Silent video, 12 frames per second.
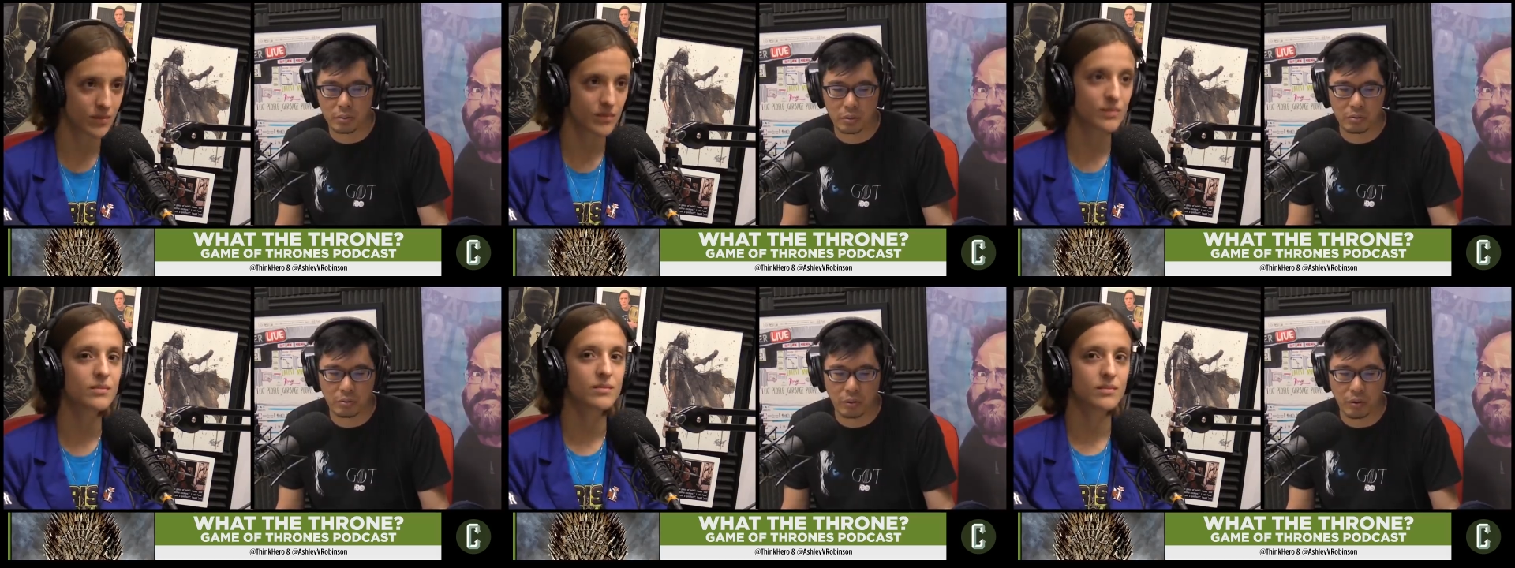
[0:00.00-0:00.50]

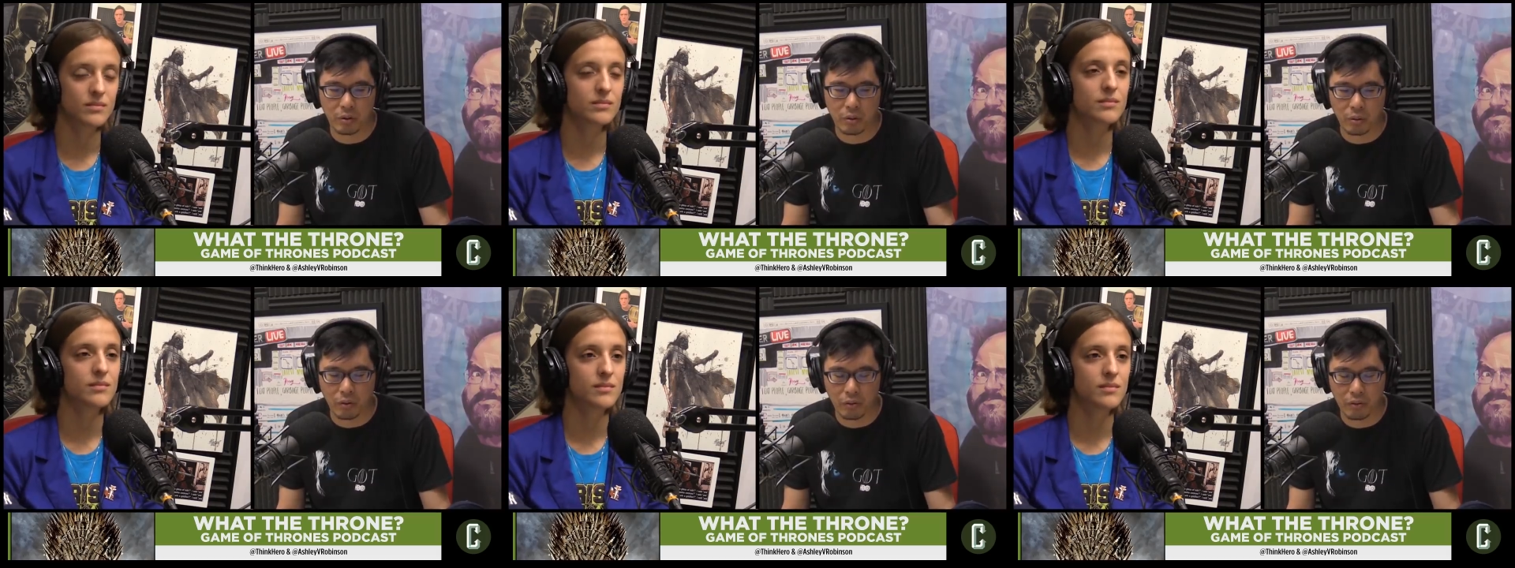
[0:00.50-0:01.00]
Speaker 1: for for the
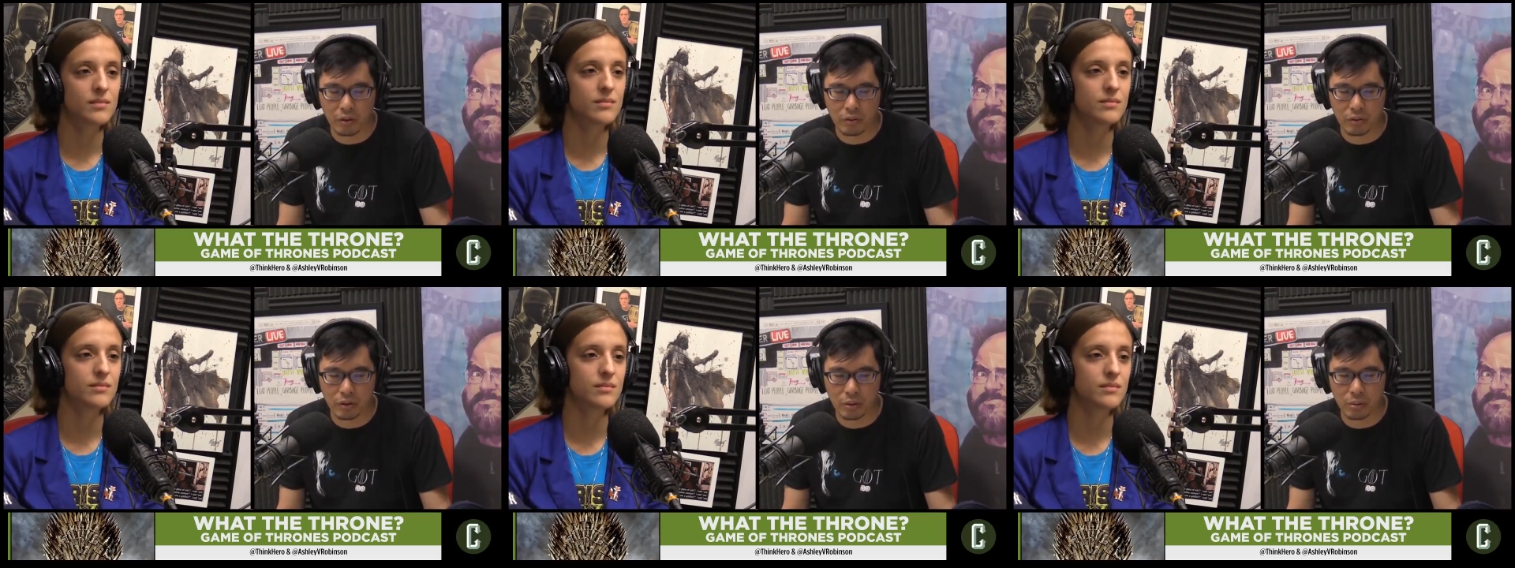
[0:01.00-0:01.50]
North,
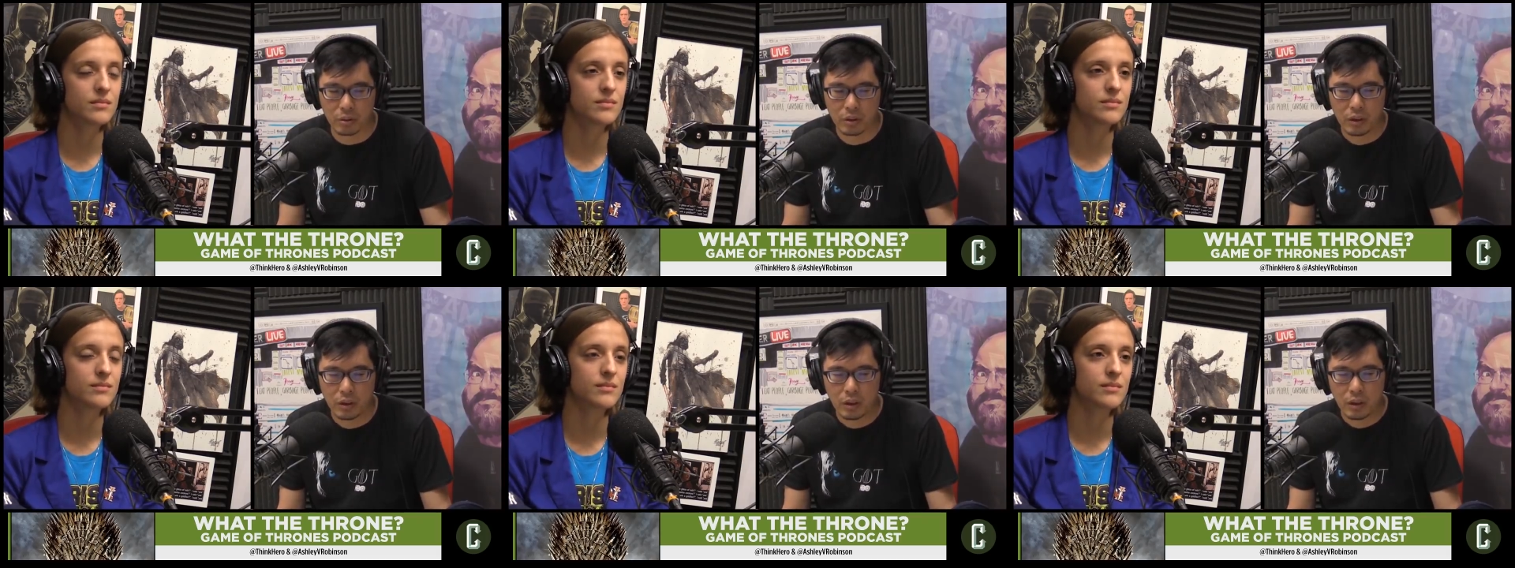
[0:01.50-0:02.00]
and so.
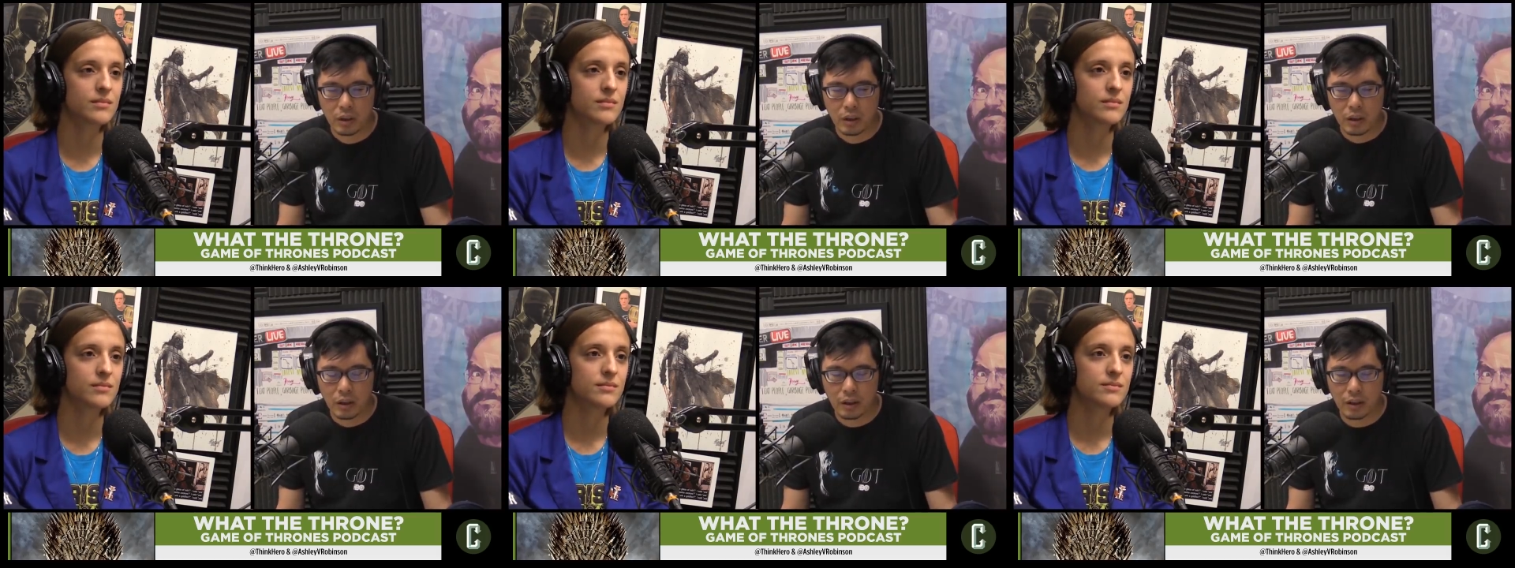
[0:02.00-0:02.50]

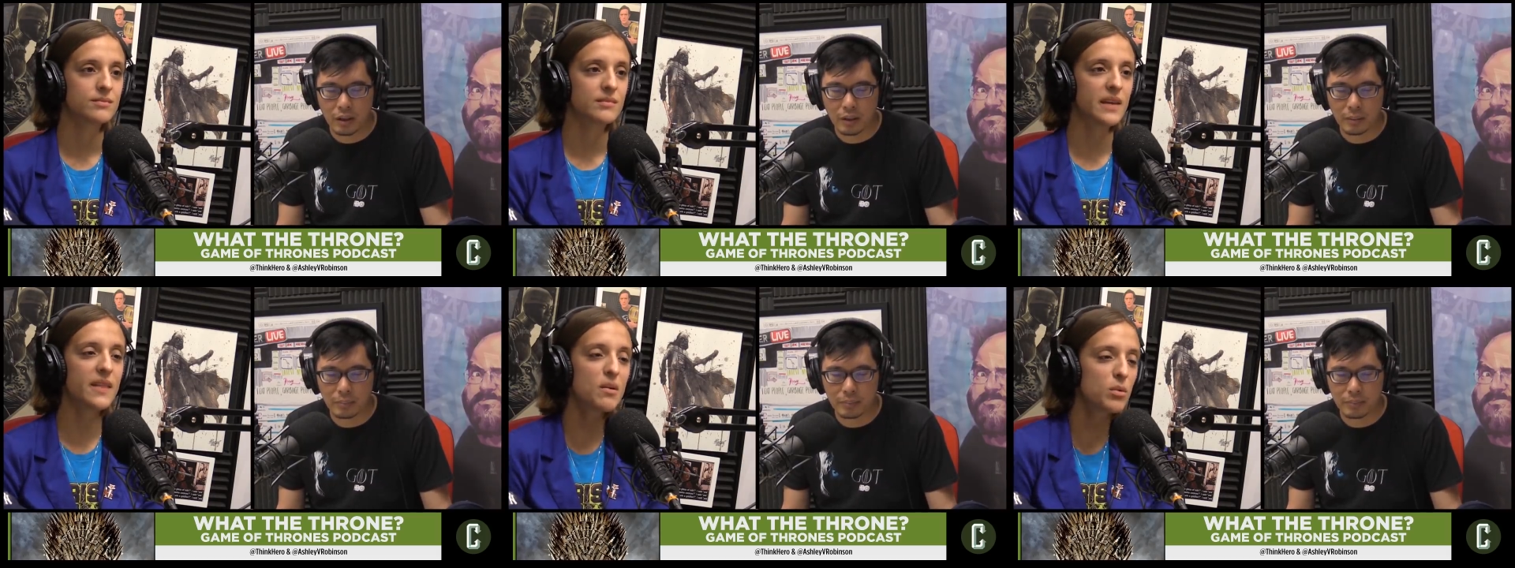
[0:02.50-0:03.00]

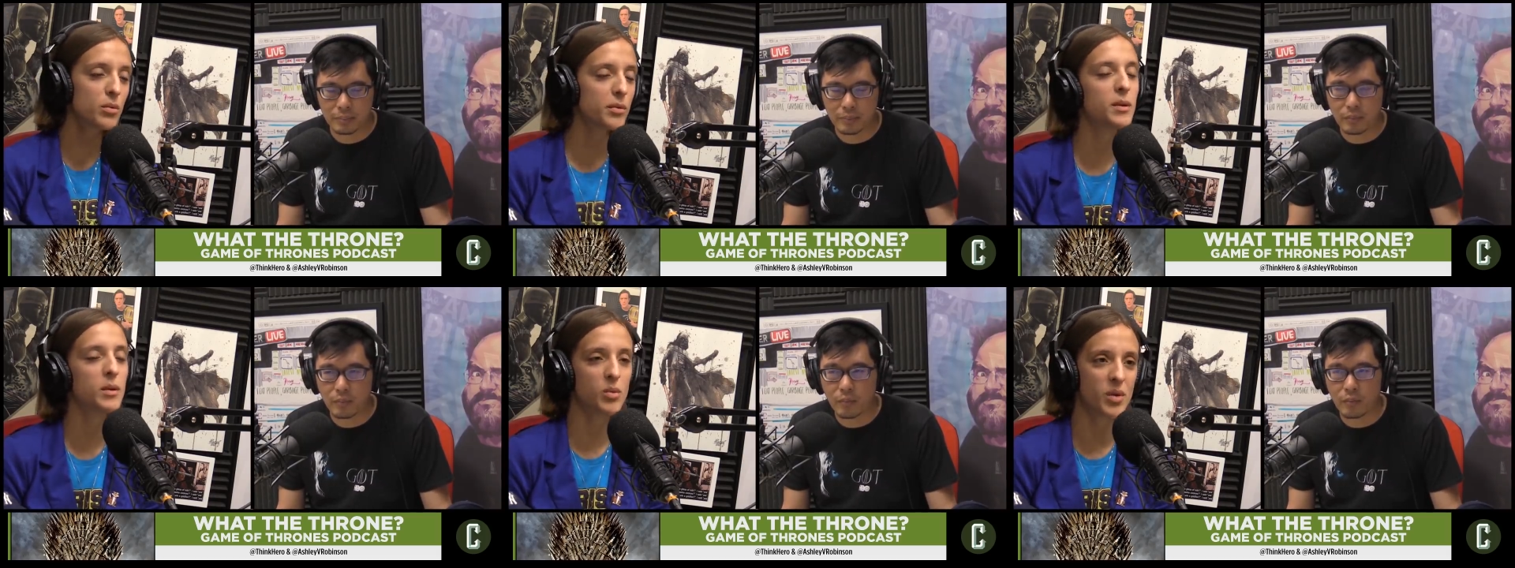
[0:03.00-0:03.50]
Um, and then
Speaker 2: what would
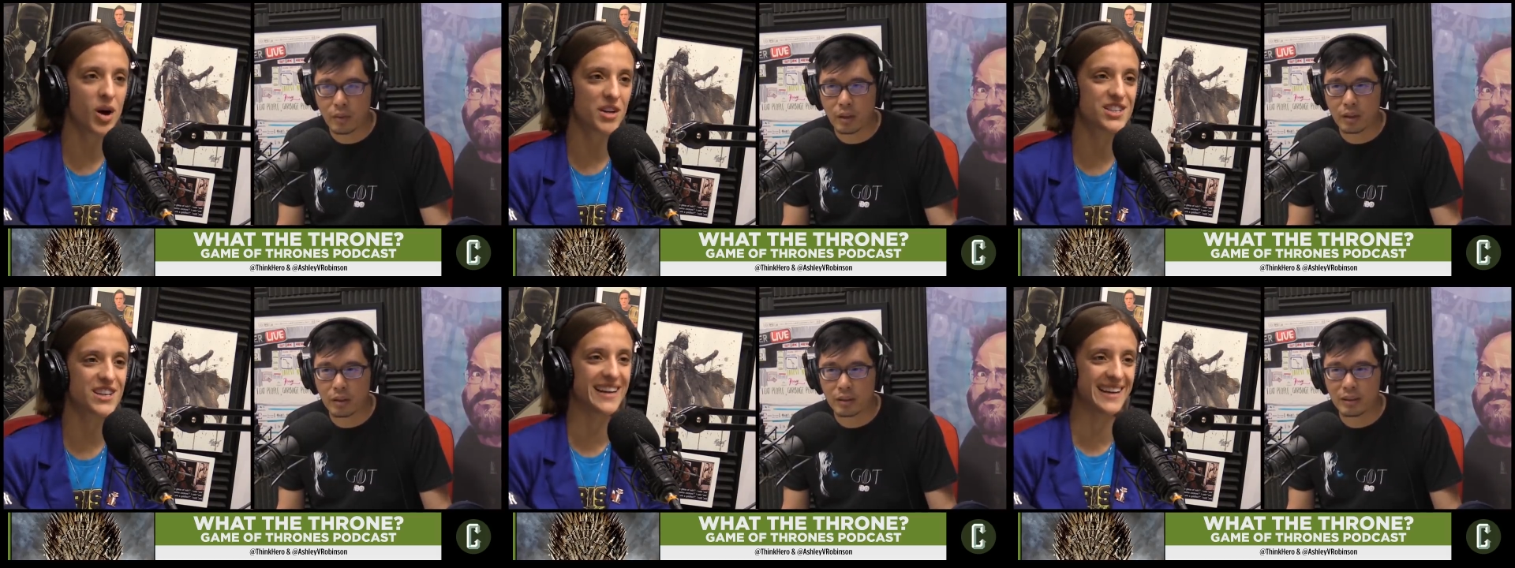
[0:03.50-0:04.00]
we be
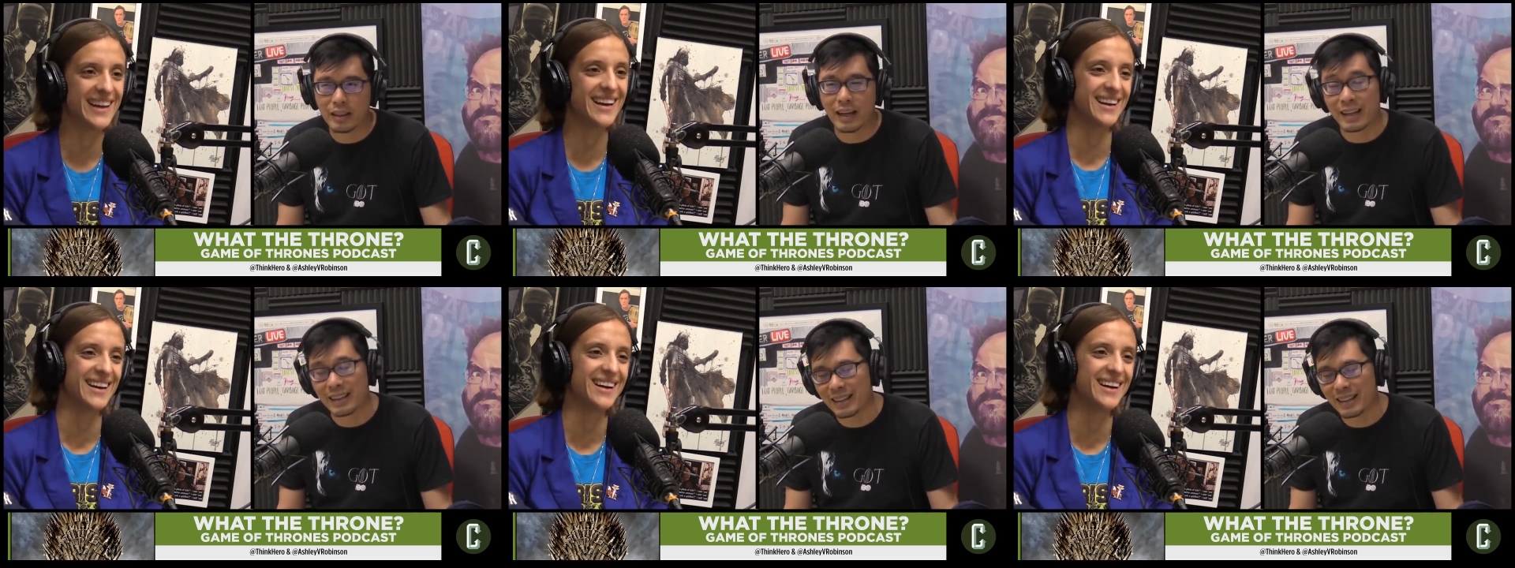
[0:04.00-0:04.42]
watching? yeah,